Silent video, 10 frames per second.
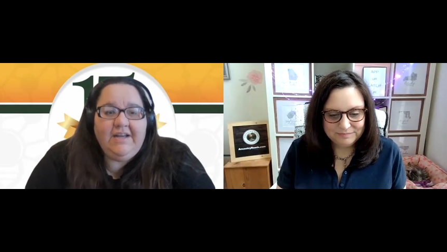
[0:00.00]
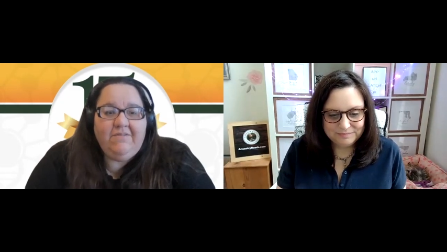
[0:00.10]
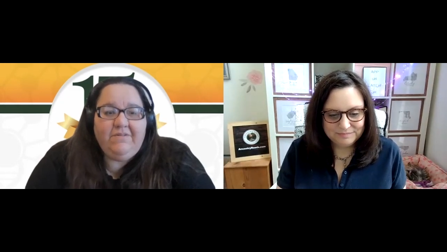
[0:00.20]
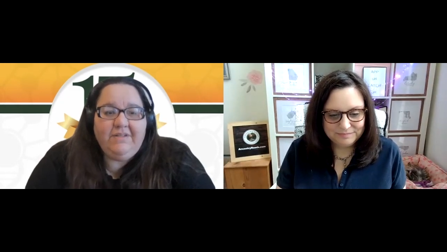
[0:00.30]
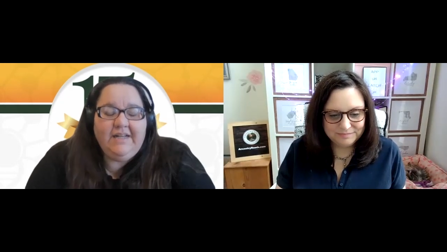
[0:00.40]

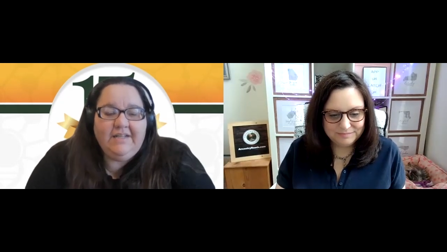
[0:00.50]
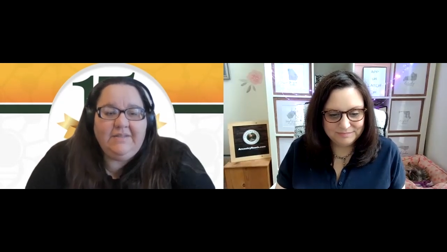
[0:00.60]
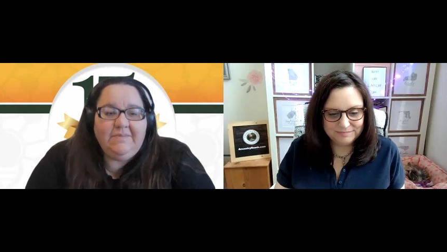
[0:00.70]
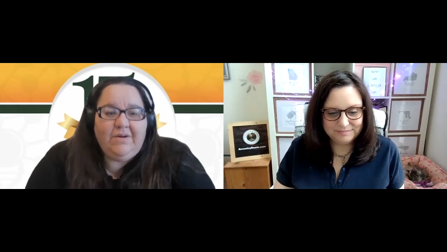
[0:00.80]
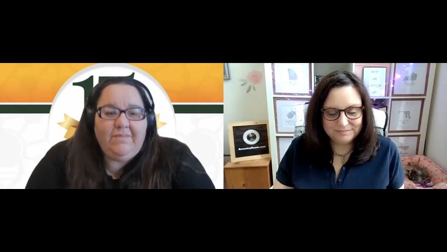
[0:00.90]
Speaker 1: will tell us
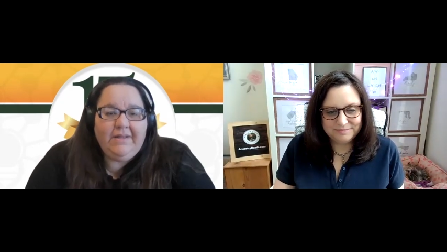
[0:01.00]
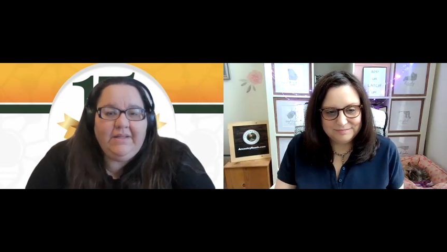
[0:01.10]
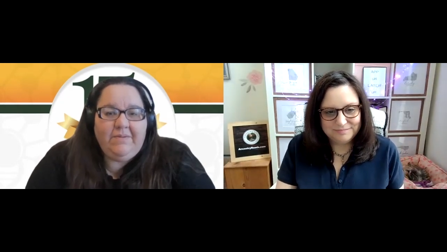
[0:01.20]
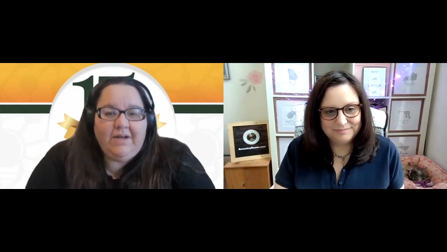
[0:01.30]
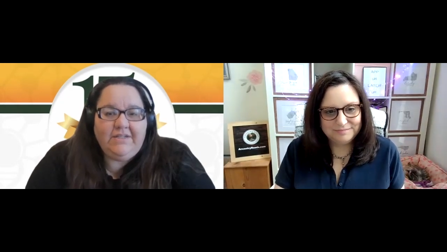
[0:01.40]
more about the
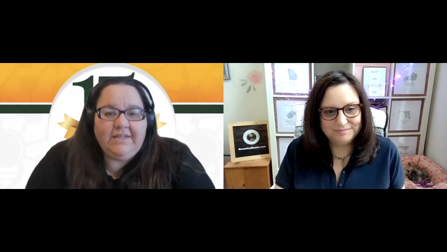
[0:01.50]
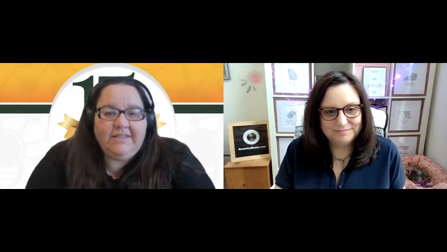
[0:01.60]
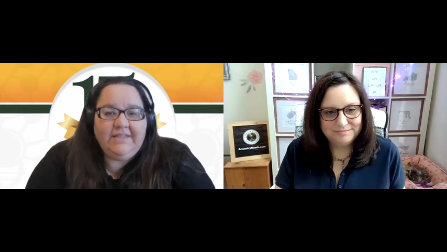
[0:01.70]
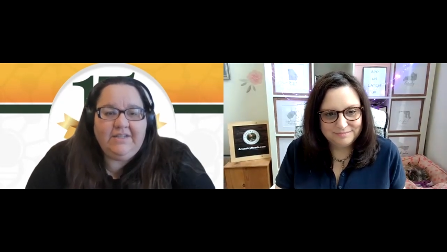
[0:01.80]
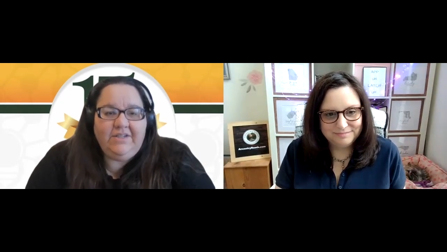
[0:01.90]
projects
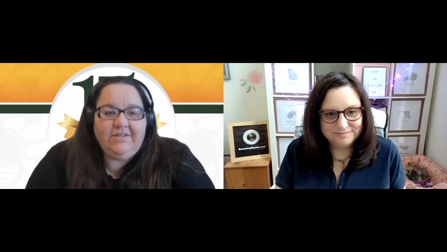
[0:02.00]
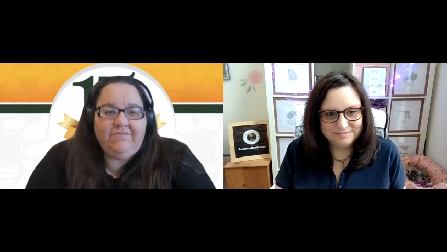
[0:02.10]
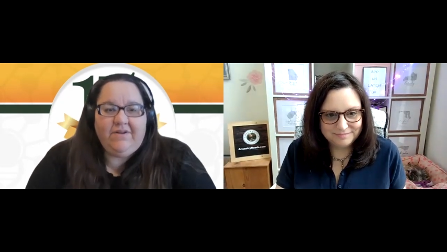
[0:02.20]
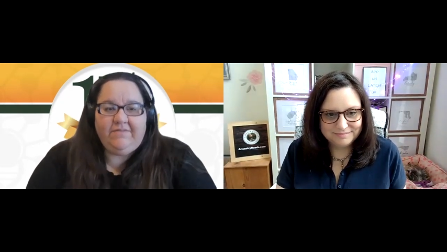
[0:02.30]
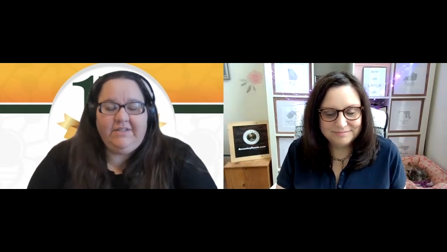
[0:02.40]
that she's
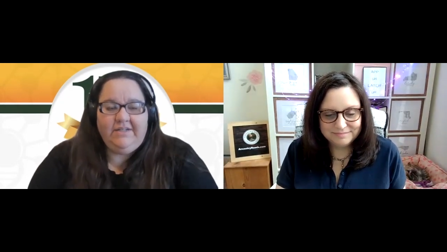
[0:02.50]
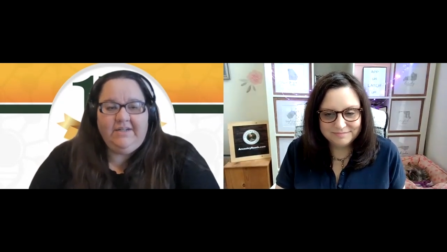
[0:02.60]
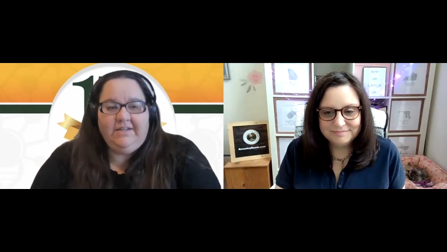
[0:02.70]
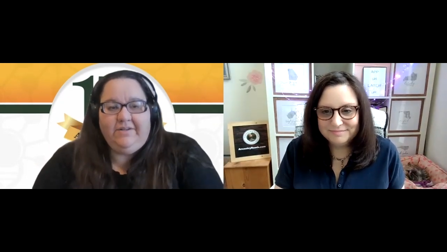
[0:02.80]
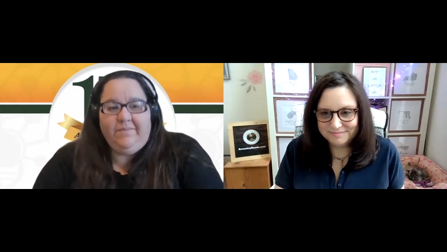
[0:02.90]
involved in in
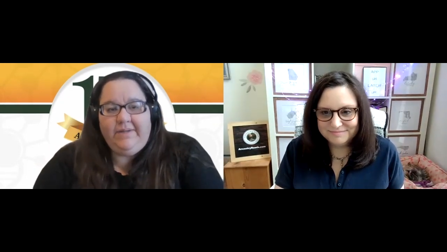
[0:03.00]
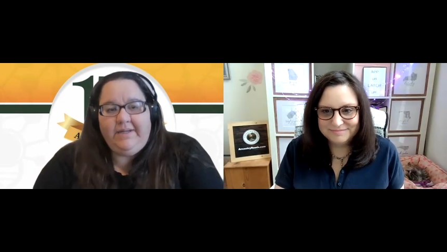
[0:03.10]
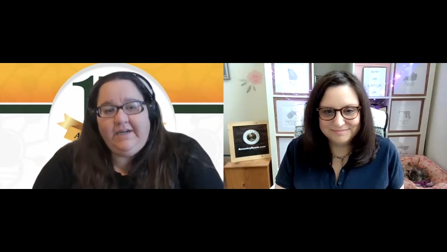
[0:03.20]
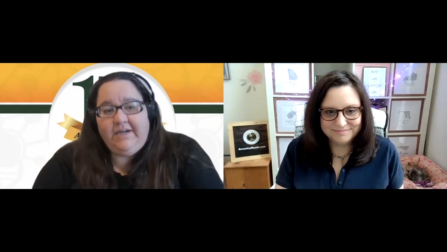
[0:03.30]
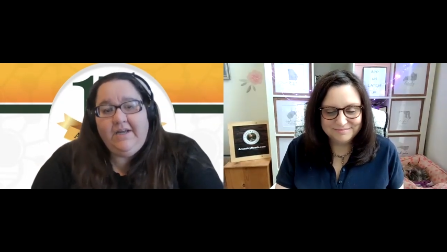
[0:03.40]
a little bit
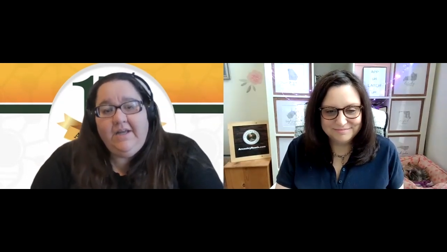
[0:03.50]
here.